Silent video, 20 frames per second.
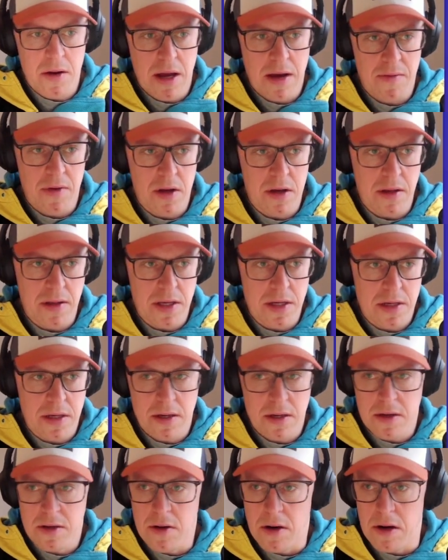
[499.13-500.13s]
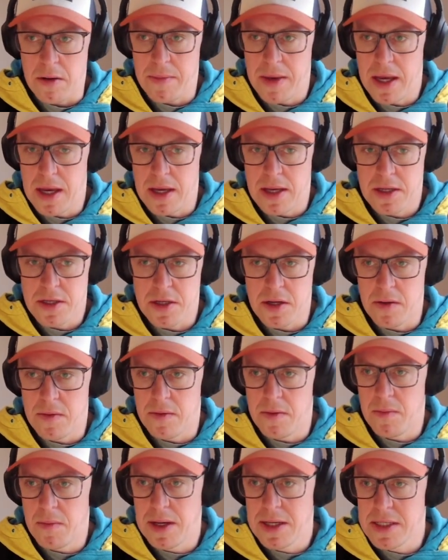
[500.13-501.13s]
to go and have a look at this column here.
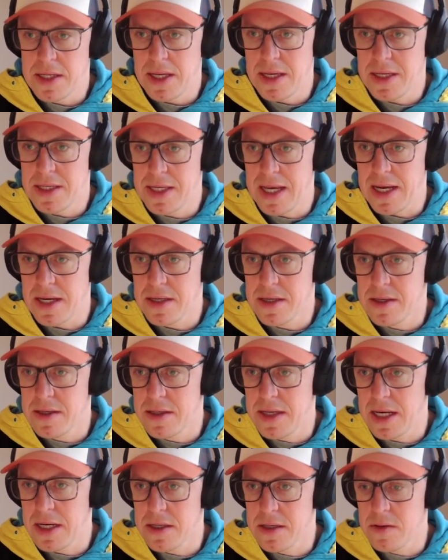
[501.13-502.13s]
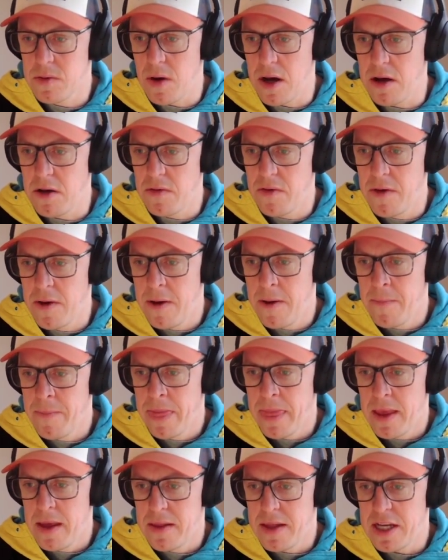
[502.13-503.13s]
So we can see 6, 12,
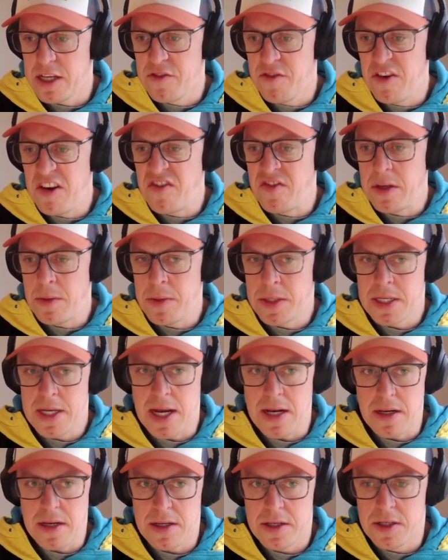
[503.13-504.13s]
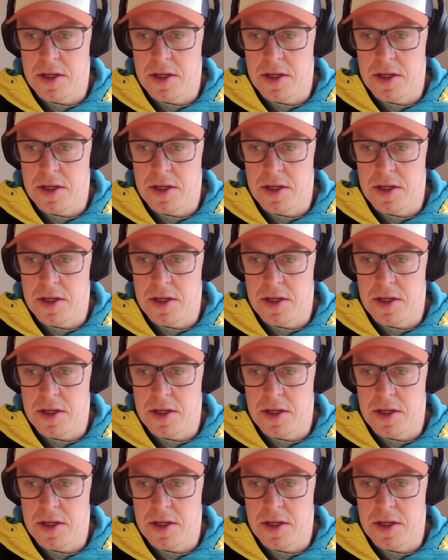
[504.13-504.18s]
that's 50%.